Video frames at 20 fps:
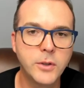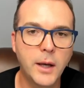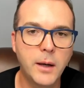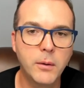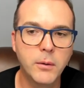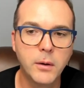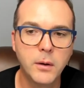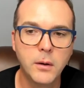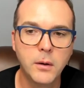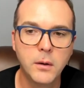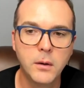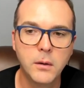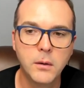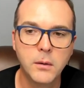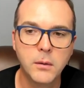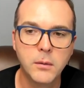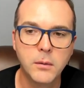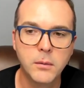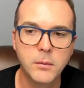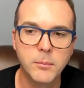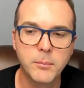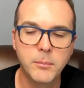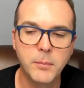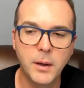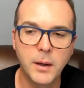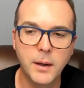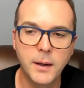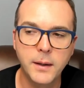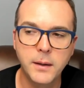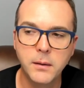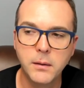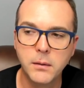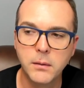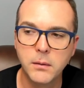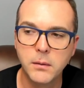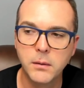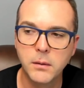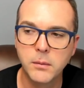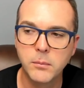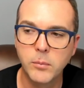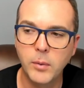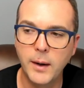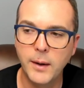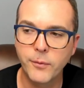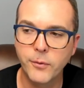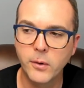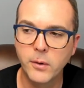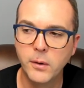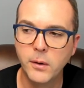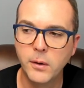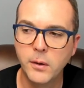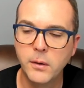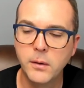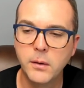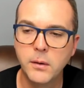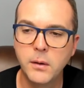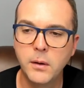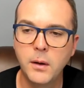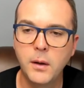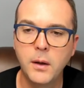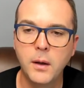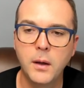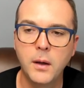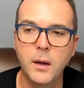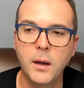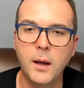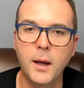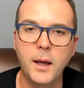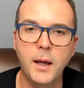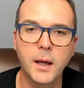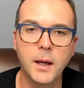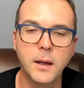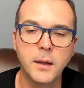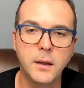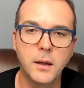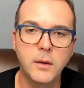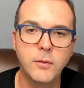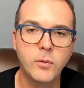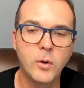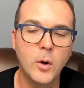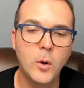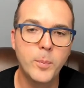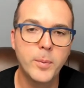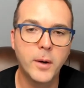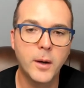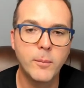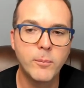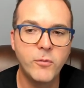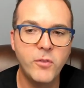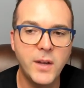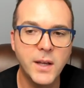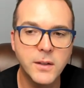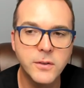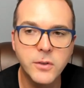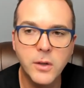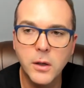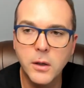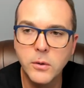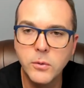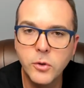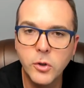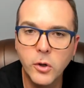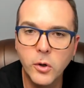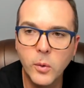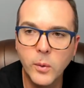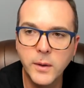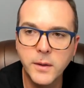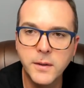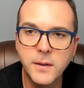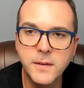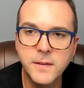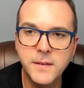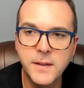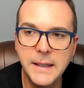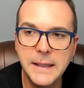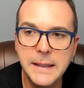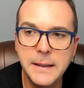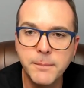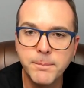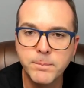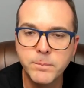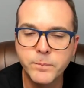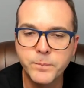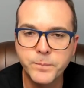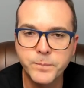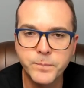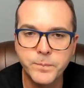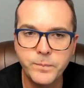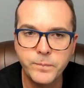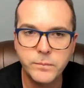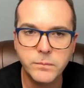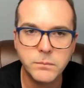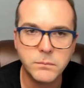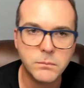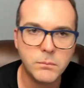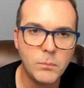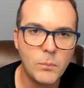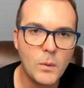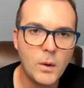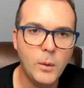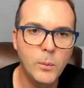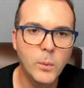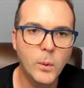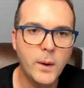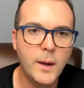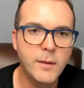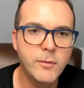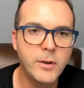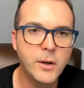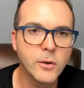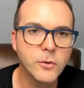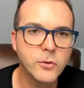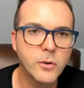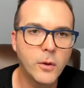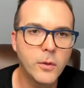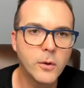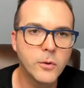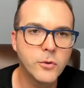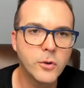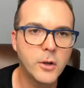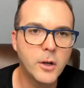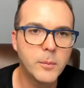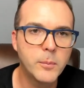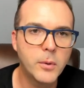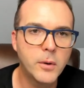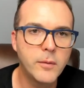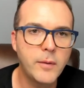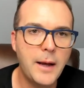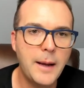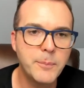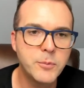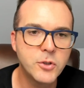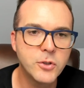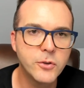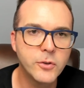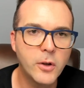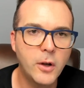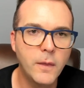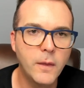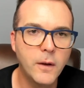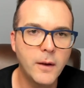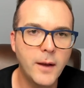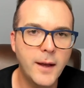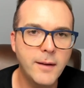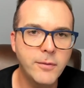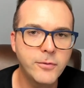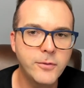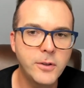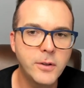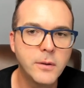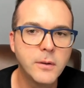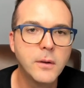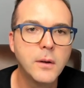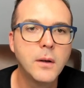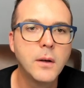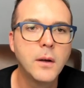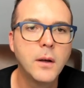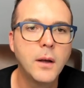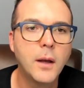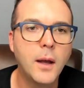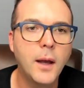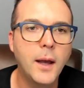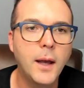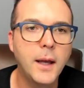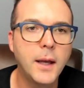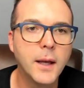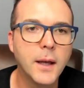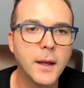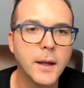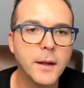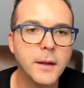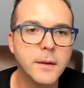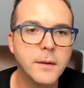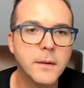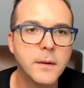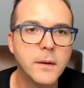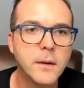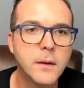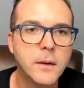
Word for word: out my browser. And if you open up VS Code, you're going to see what we have here. So there's a number of options on the left and